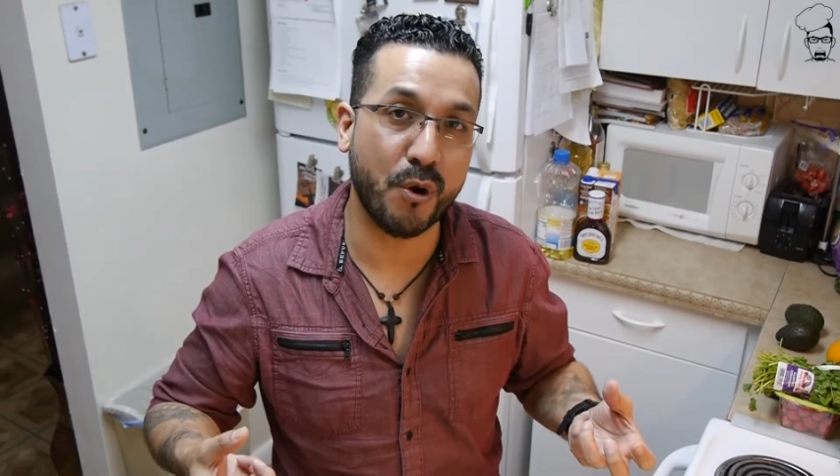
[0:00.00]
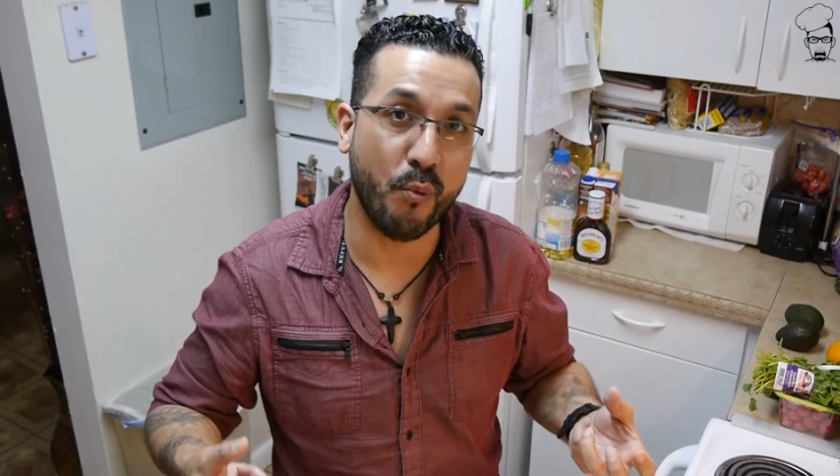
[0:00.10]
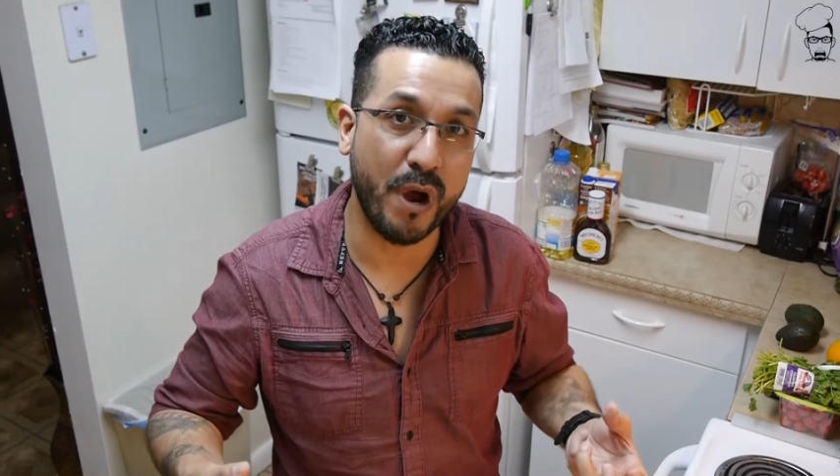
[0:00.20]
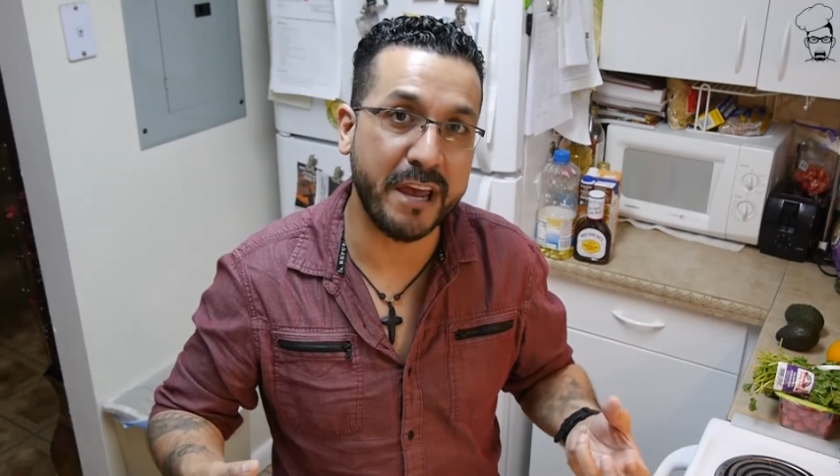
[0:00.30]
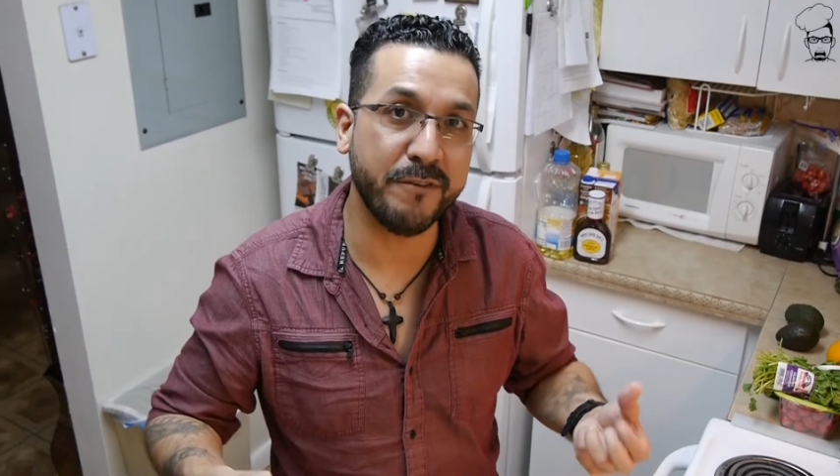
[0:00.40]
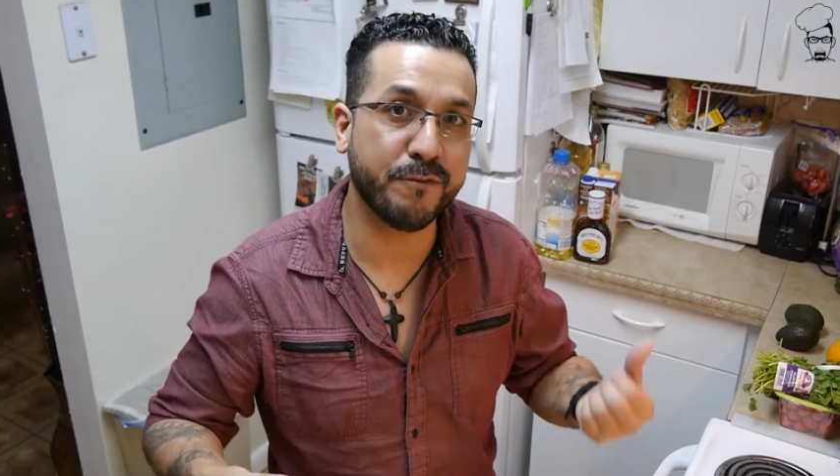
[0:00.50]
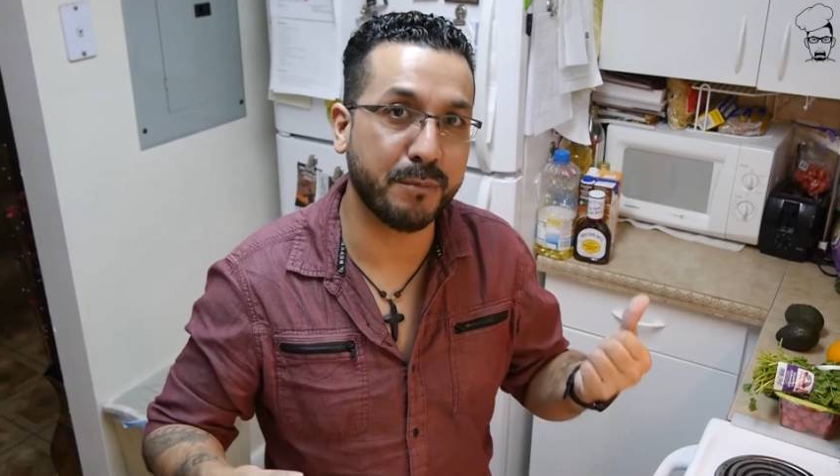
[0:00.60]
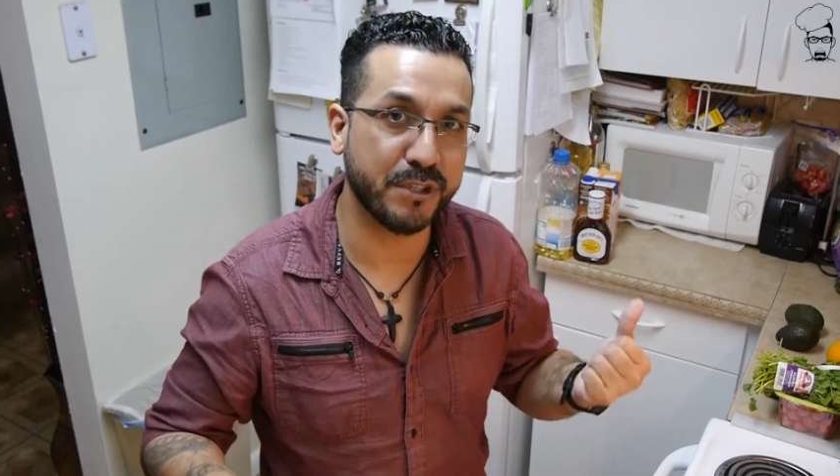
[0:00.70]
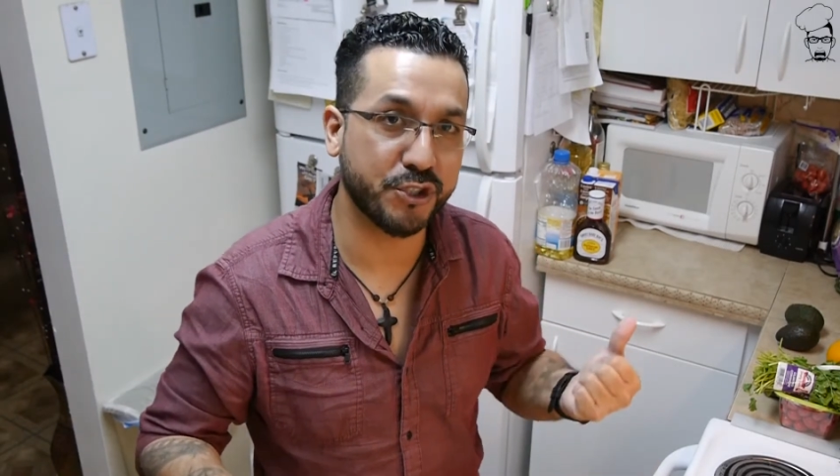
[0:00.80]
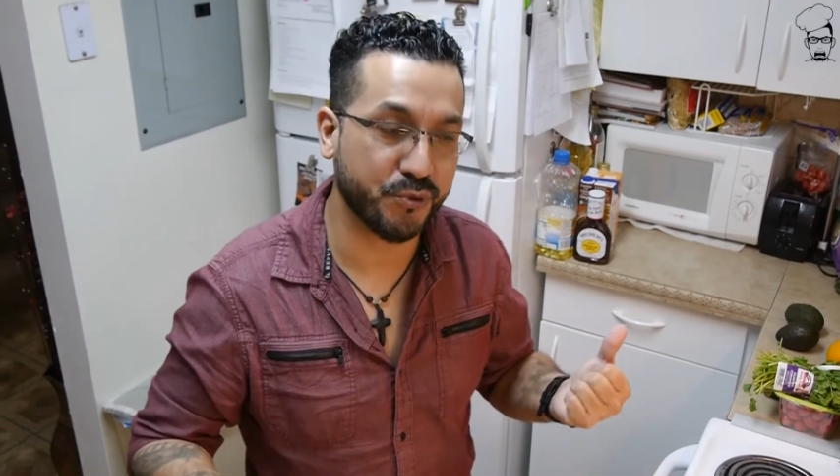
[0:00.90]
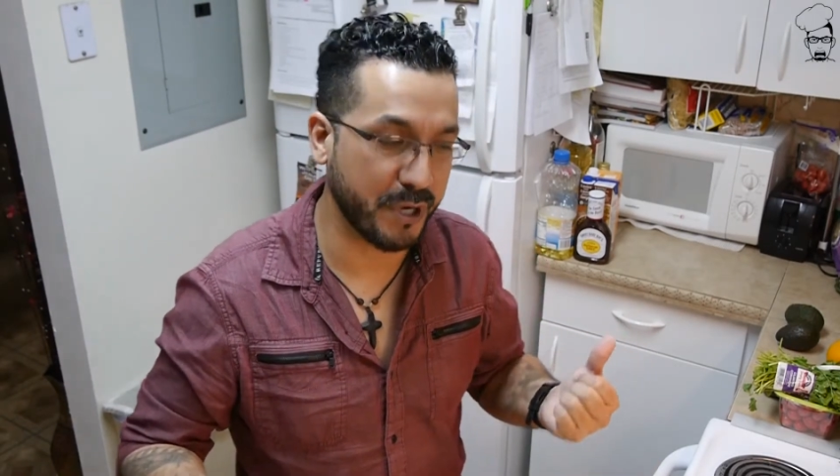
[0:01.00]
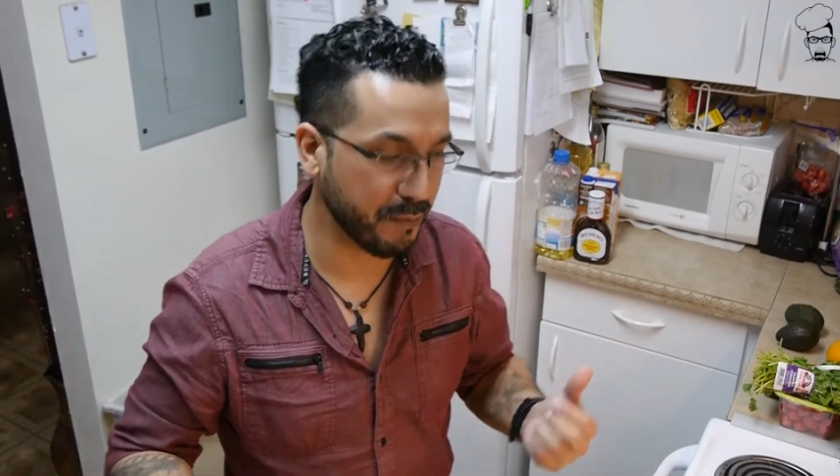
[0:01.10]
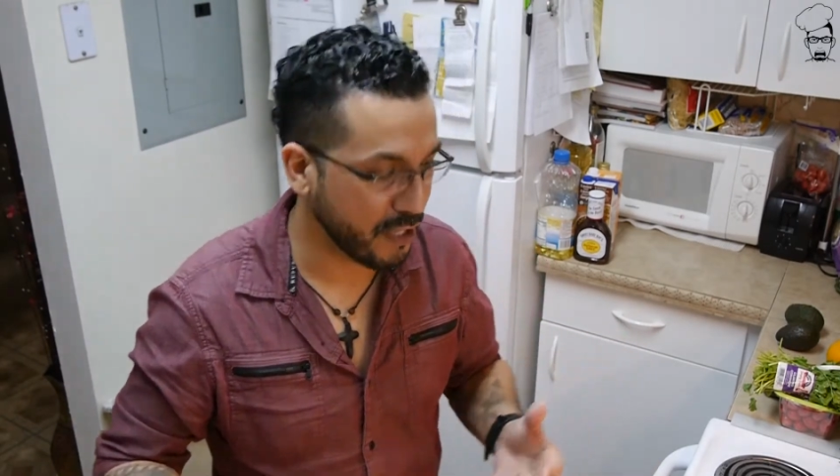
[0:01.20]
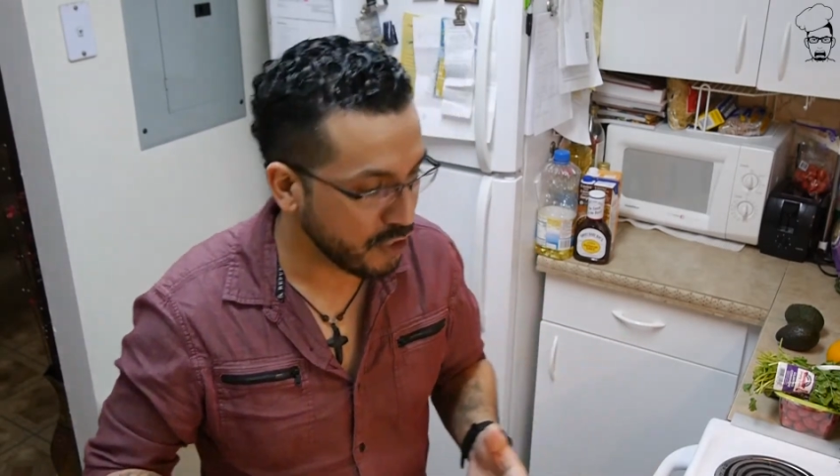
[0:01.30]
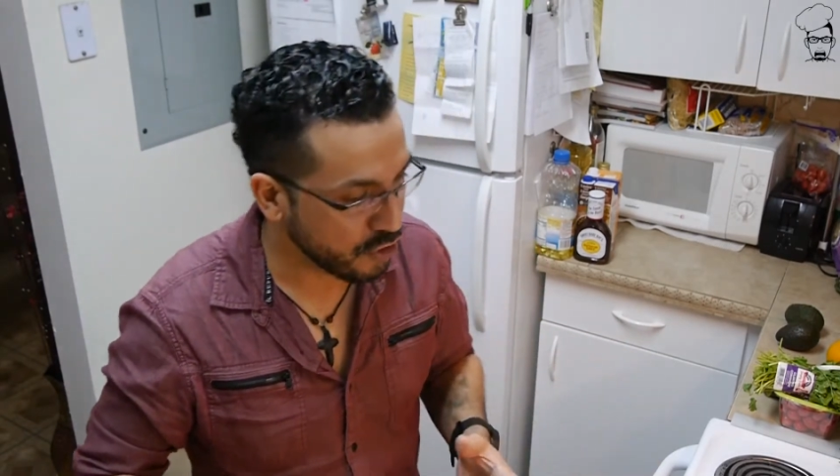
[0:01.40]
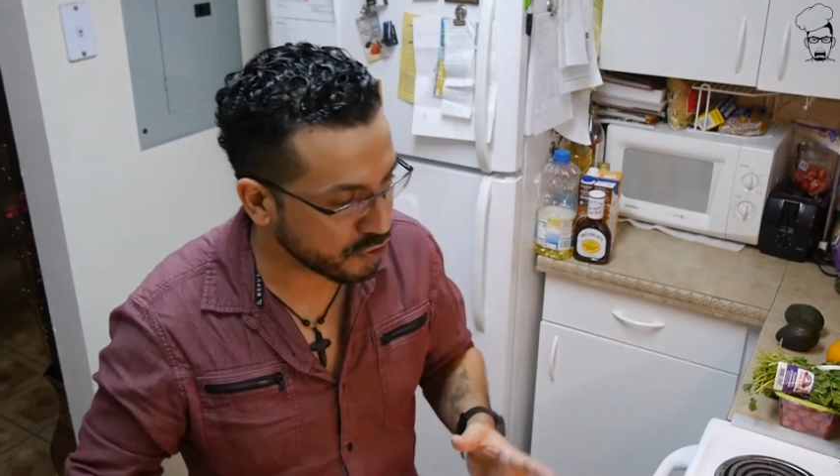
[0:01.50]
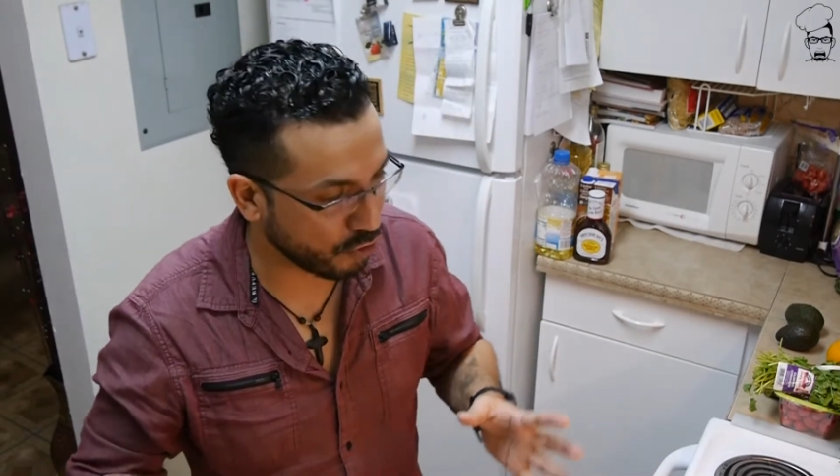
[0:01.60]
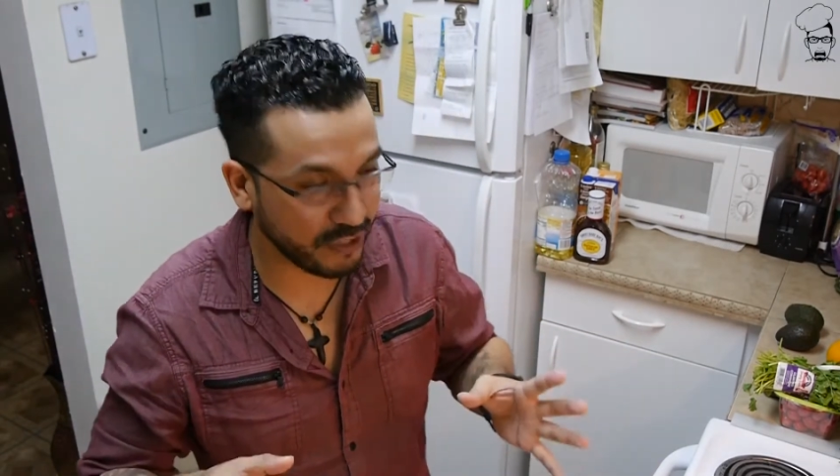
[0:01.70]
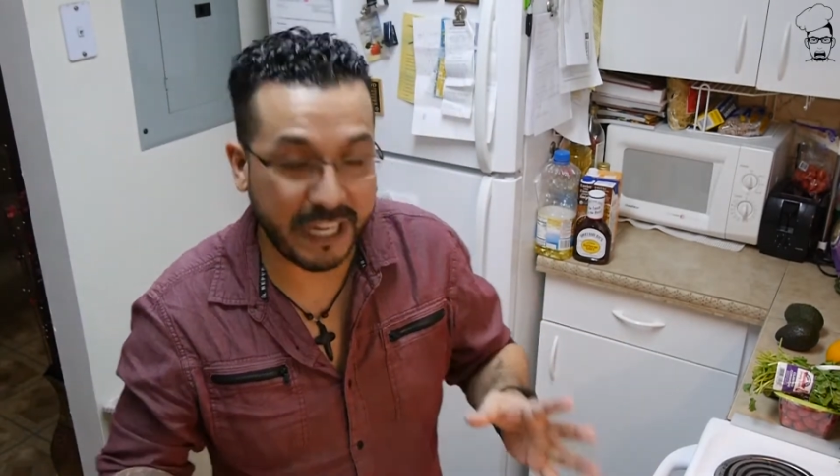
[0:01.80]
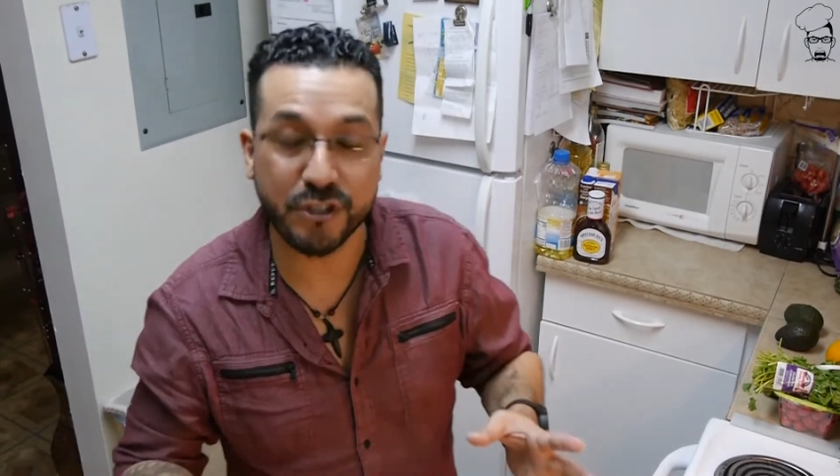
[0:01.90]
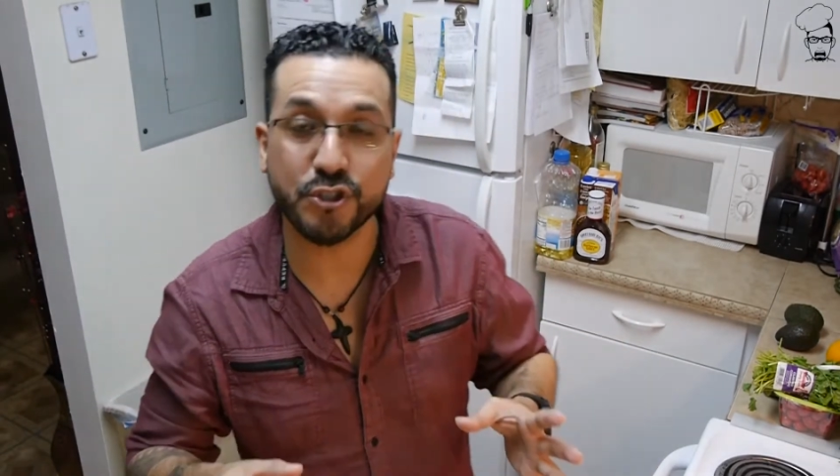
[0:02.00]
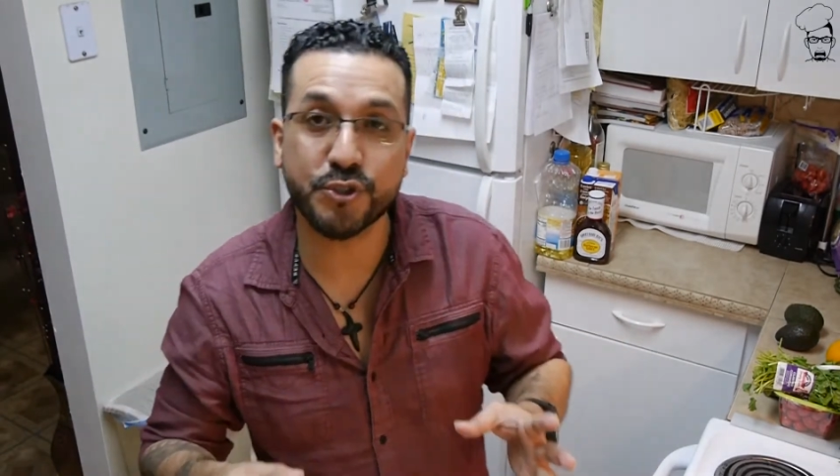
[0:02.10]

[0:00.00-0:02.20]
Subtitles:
away from the shrimp. So let your